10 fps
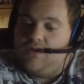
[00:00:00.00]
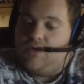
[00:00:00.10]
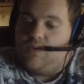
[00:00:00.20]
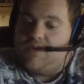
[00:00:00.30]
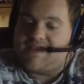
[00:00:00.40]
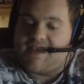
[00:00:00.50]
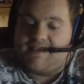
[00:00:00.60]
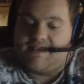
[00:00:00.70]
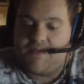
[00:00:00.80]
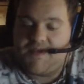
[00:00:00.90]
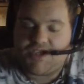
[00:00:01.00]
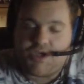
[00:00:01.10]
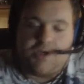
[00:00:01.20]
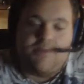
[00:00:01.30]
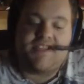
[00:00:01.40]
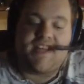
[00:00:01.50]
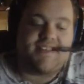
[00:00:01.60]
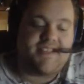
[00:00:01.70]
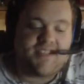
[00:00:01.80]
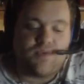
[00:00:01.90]
was that some of the
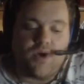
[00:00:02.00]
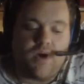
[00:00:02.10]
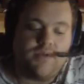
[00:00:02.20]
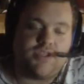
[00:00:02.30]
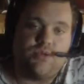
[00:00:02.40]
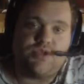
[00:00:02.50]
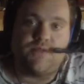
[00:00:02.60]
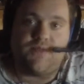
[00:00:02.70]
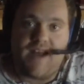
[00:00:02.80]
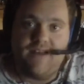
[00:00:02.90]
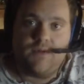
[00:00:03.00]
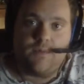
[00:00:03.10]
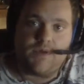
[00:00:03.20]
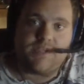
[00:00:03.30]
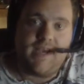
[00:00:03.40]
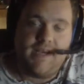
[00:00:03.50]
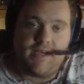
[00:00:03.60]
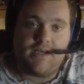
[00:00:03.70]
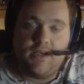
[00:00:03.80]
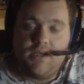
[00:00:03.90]
circumstances in regards to survival
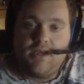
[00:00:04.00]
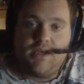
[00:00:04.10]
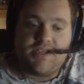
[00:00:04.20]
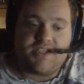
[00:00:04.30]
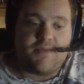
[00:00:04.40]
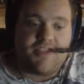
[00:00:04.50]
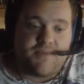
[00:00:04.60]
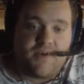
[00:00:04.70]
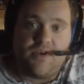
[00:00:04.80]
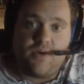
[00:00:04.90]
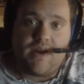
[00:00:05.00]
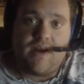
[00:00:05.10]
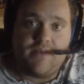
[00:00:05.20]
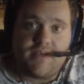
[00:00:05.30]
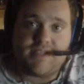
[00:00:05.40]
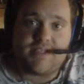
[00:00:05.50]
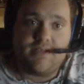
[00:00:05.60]
pertaining to some of the spirit around us